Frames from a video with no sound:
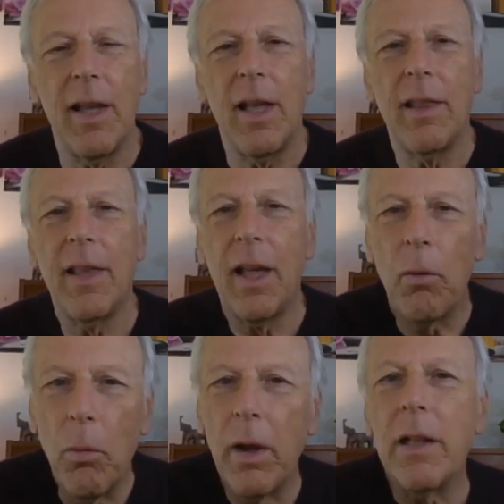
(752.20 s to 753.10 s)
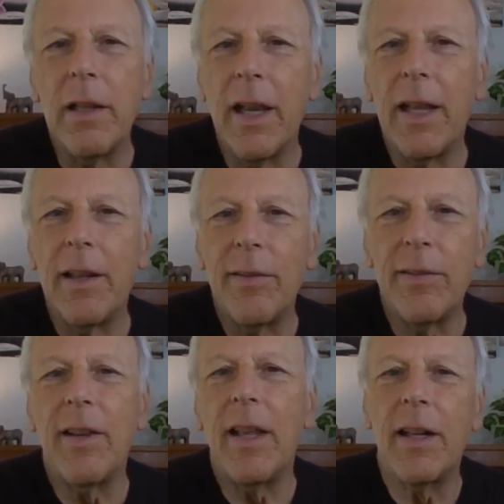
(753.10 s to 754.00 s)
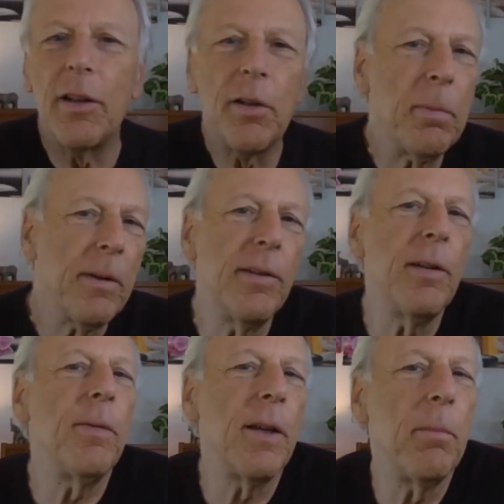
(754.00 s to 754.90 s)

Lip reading: that one lady stayed in a specific